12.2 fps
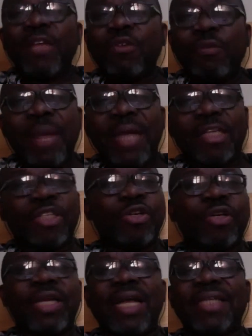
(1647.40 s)
to make
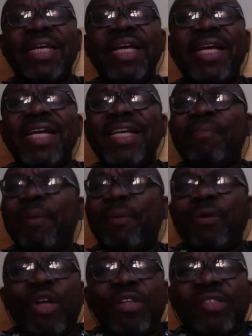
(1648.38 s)
sure that people
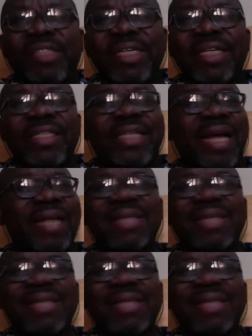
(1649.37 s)
don't see it as,